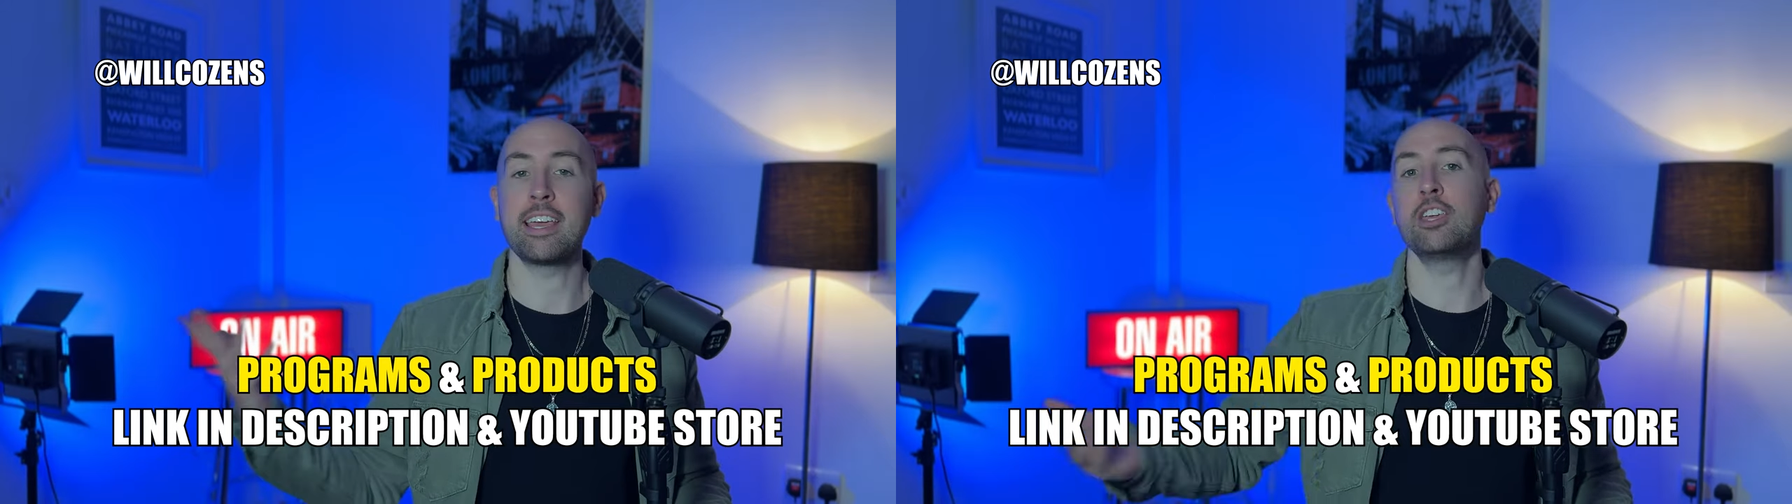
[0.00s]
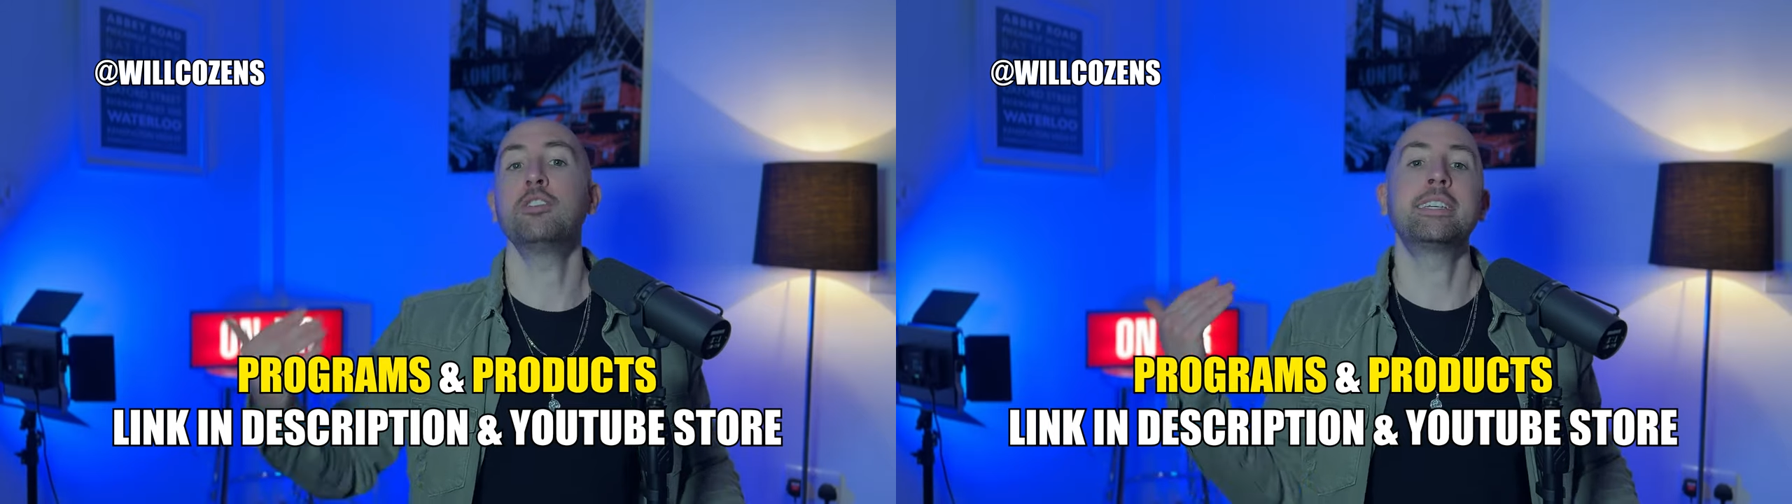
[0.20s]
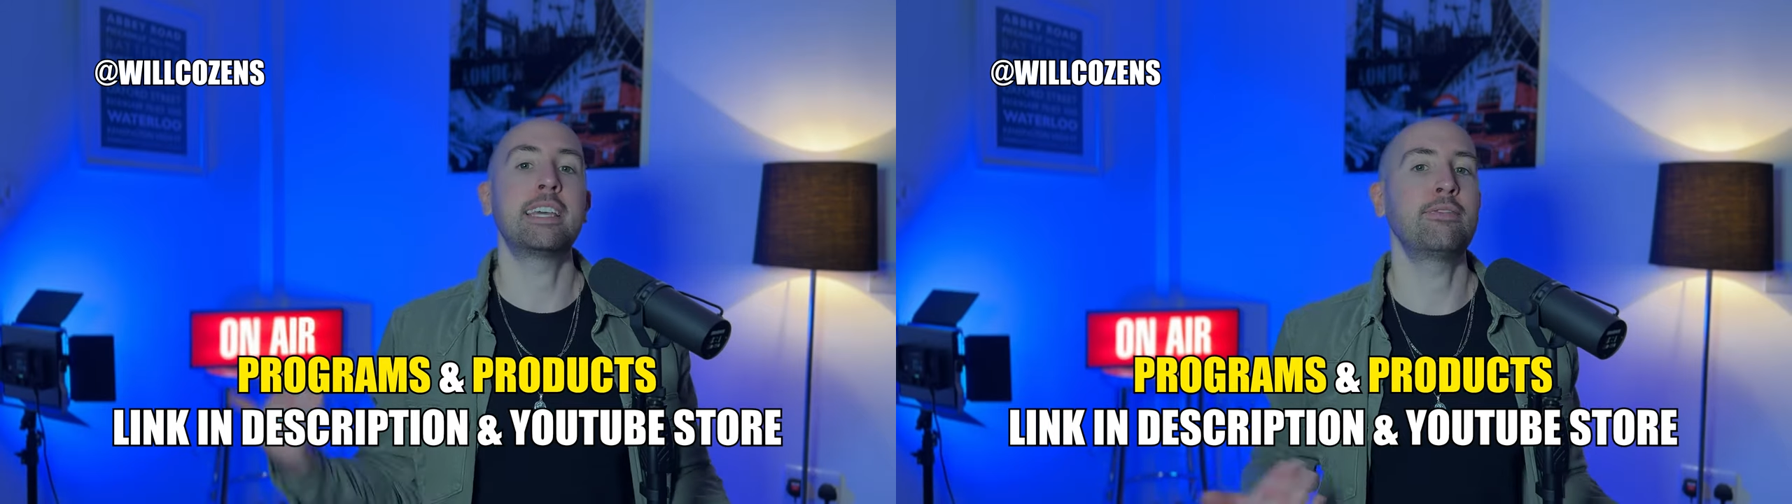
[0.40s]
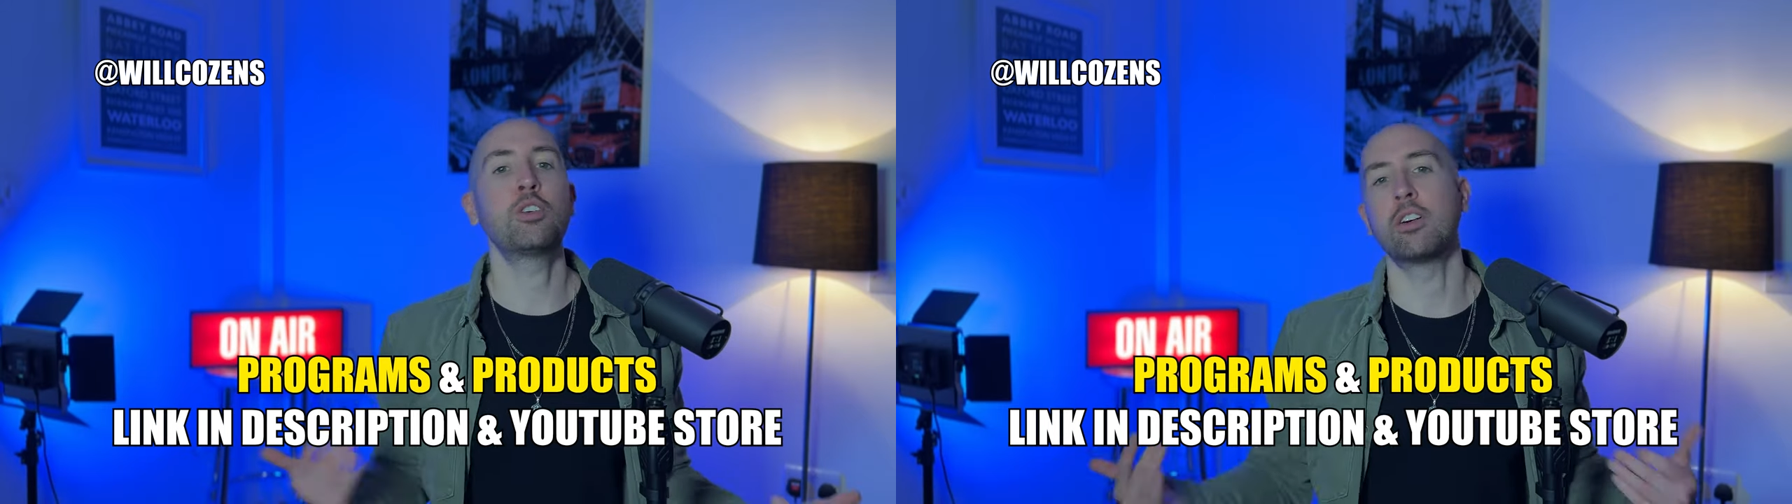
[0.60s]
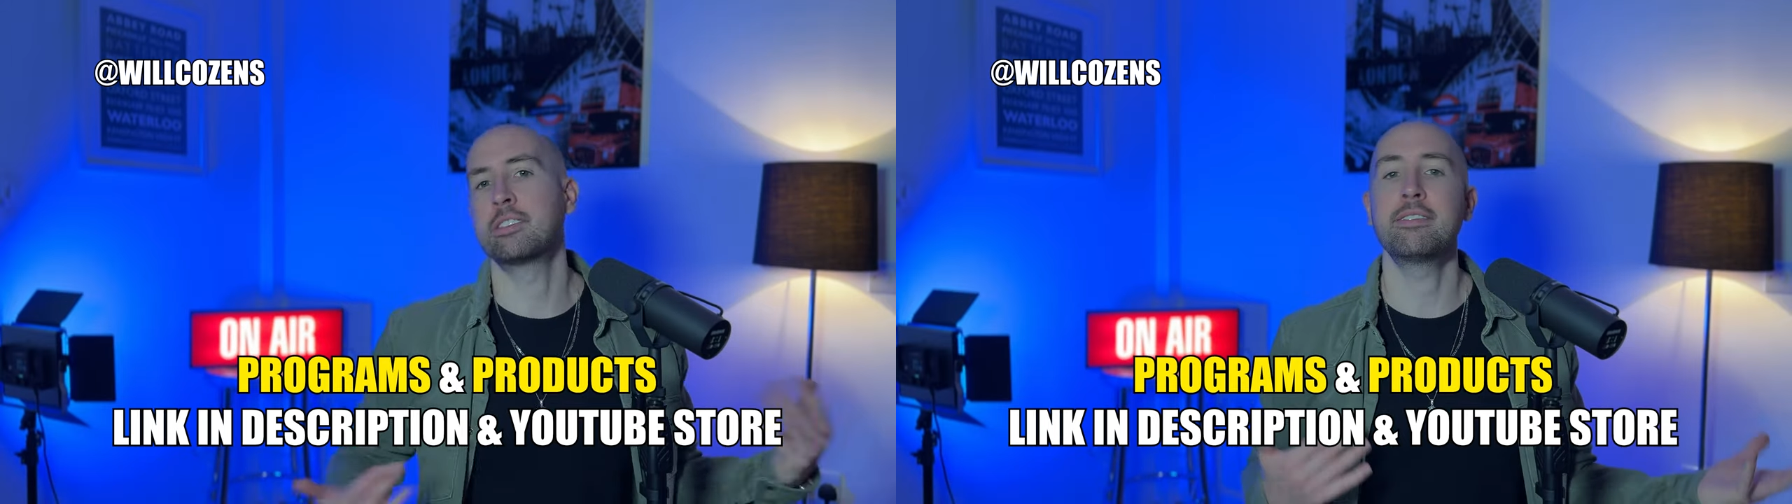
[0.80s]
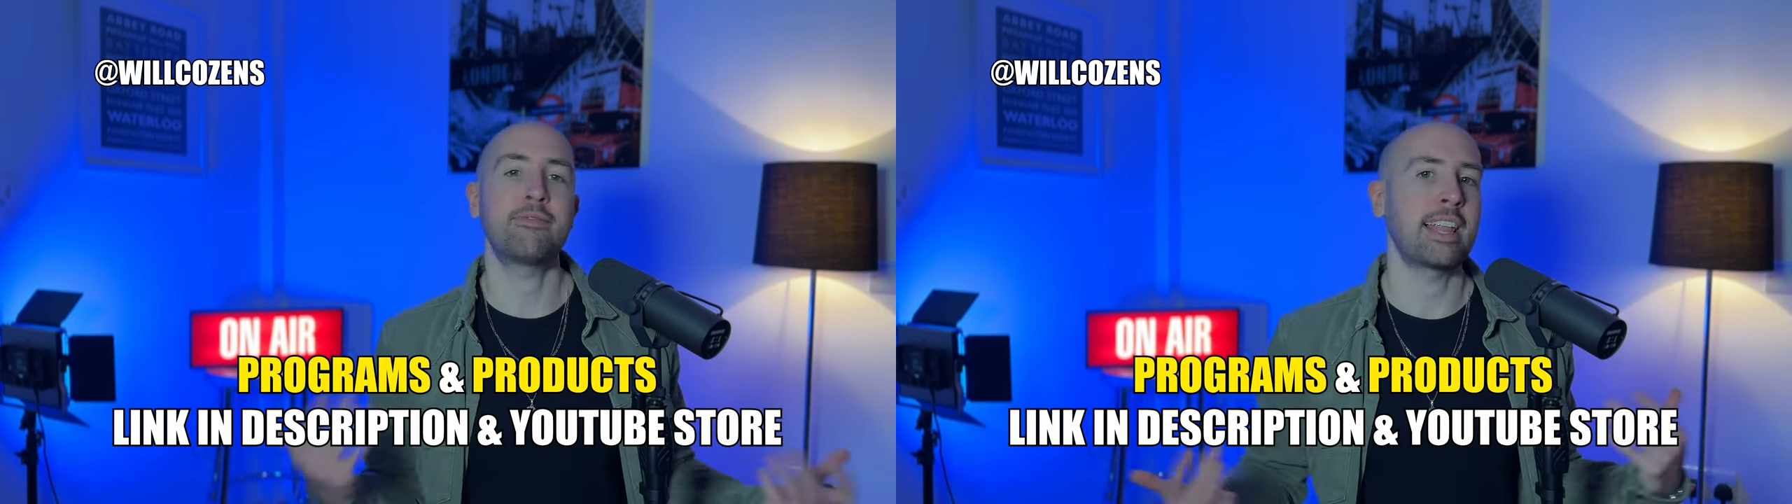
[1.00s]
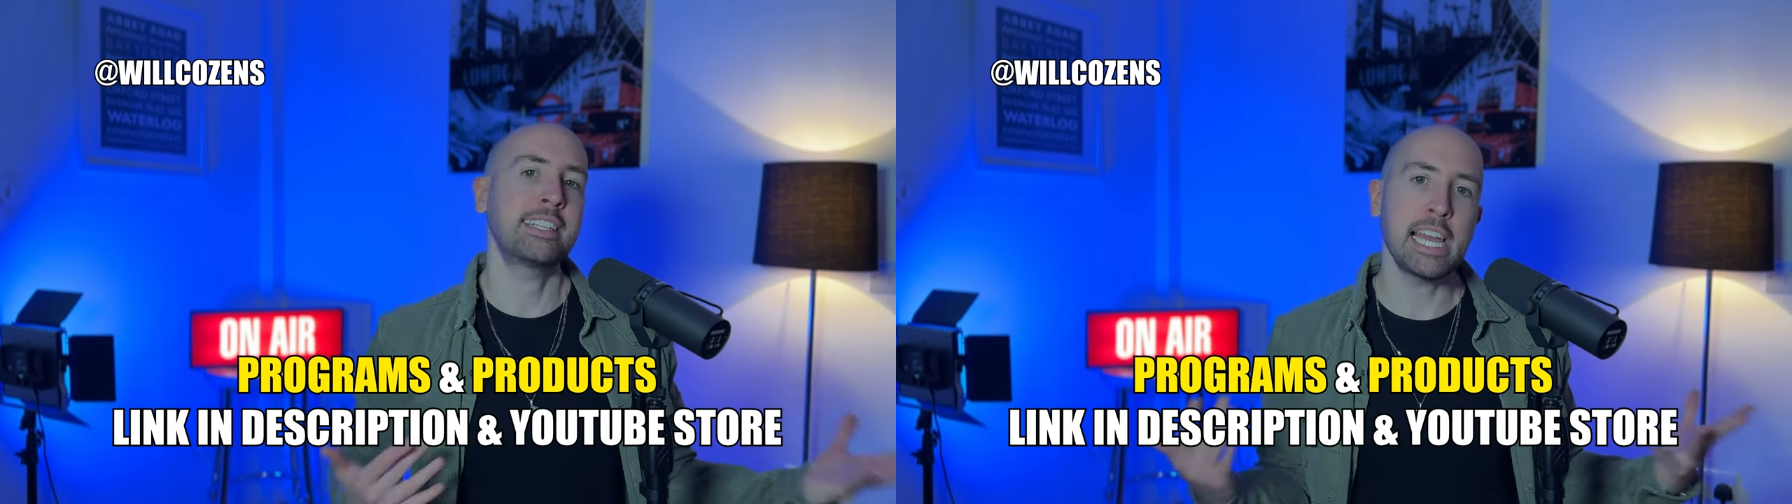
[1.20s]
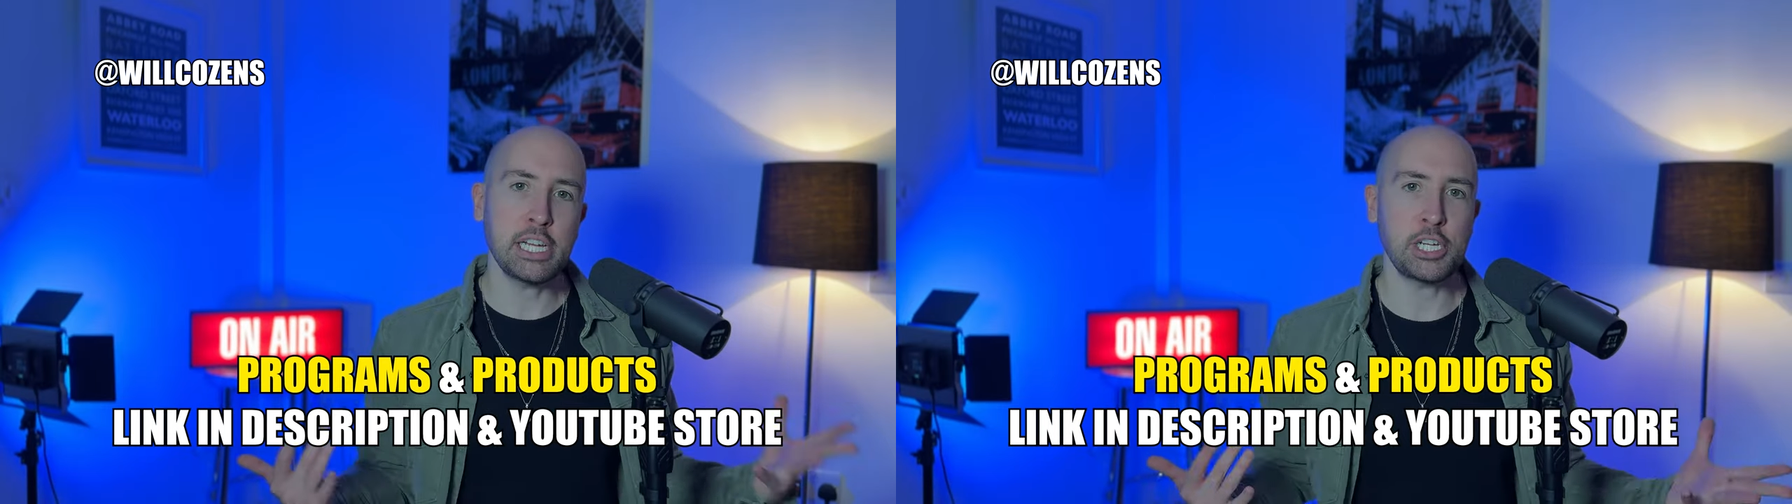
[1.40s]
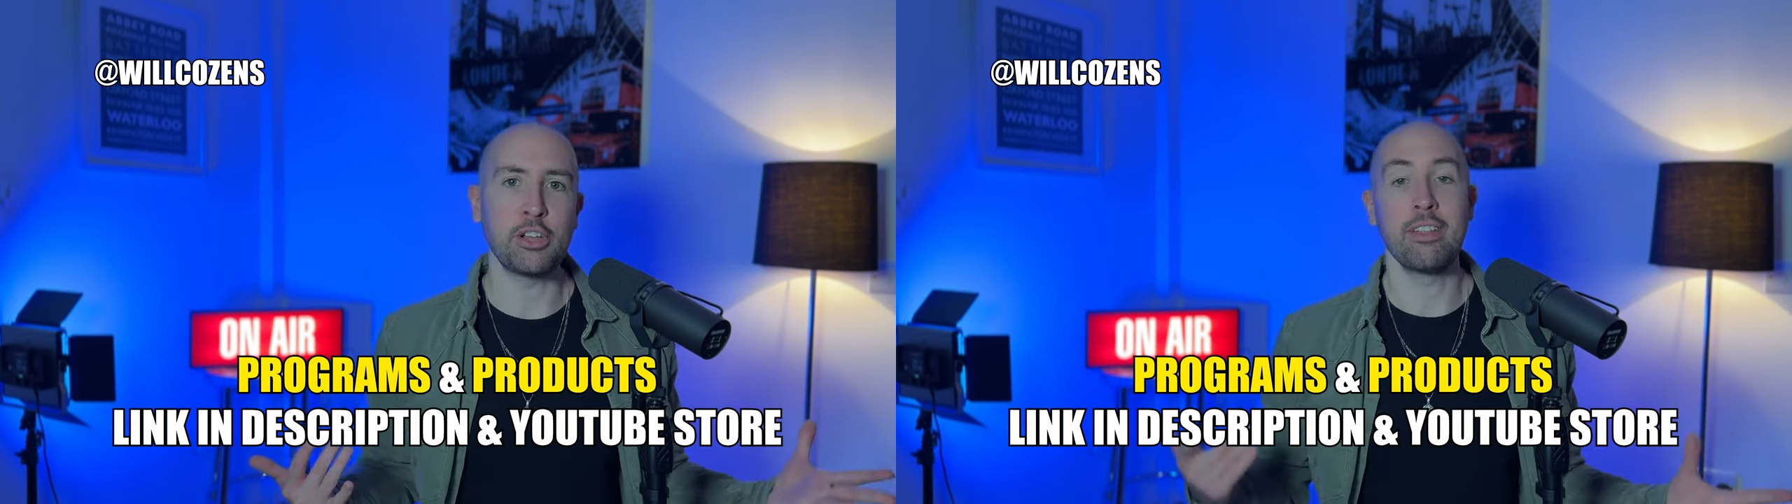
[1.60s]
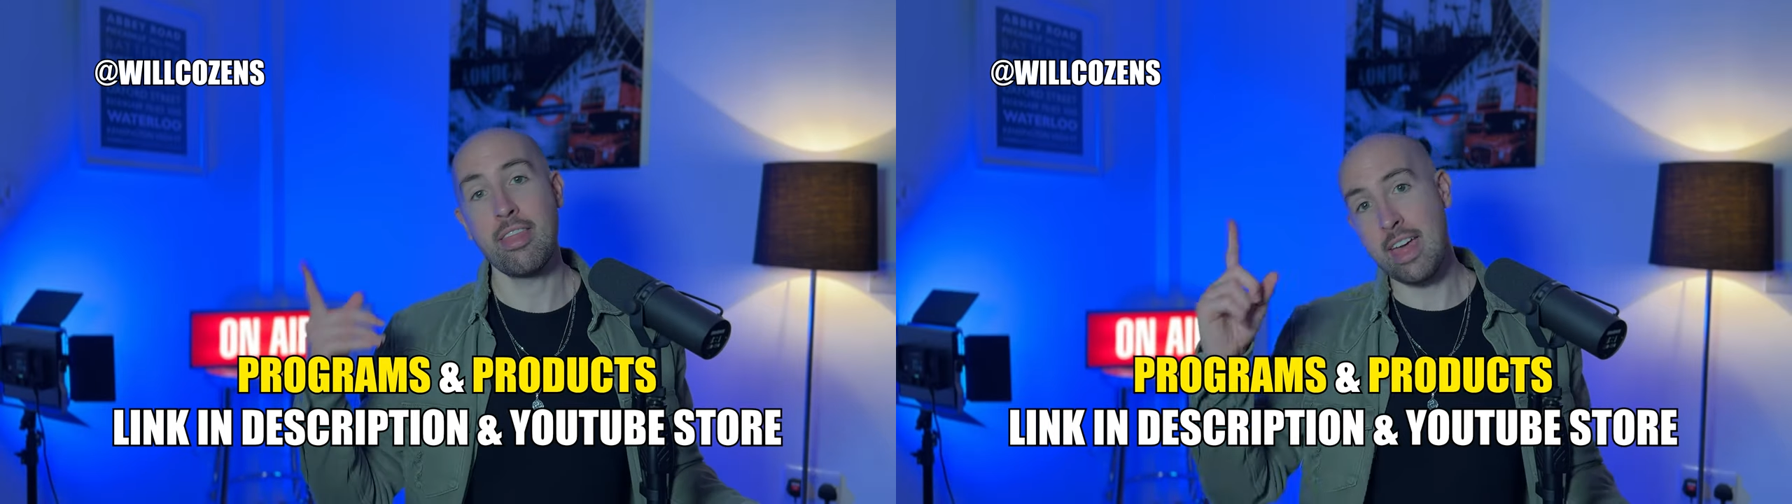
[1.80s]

at you to give you constant validation.